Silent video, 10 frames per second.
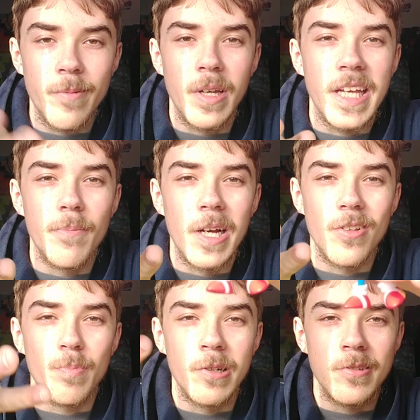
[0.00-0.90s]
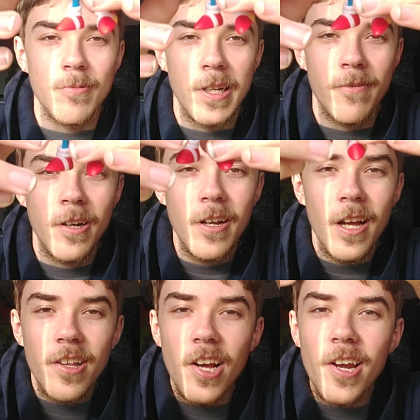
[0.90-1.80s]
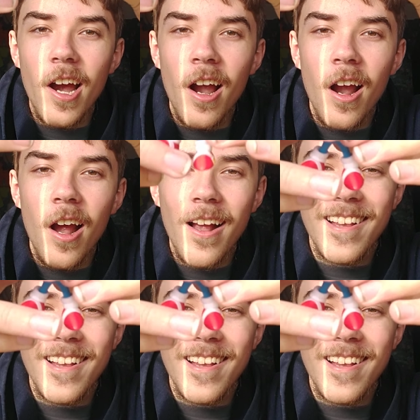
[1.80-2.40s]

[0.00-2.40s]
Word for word: the Mickey Mouse pose or whatever. Ta-da!